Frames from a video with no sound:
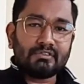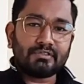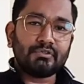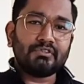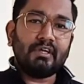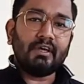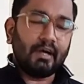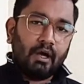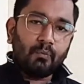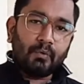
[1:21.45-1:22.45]
just to see
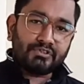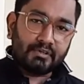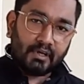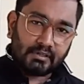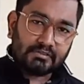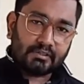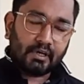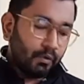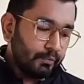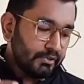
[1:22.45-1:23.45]
how much dust and
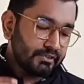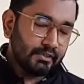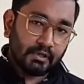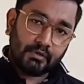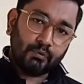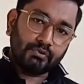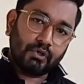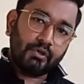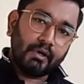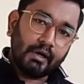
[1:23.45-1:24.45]
how much dirt was
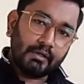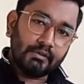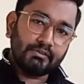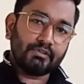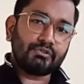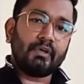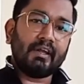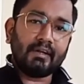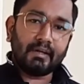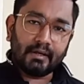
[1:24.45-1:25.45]
on your gun, just to
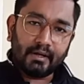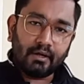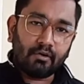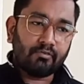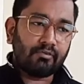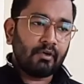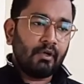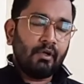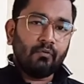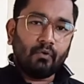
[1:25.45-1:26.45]
get an idea of
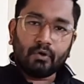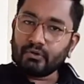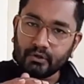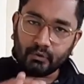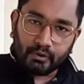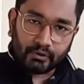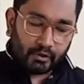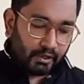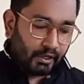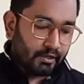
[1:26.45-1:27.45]
what you're doing to
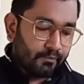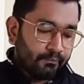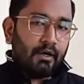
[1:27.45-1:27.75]
your gun.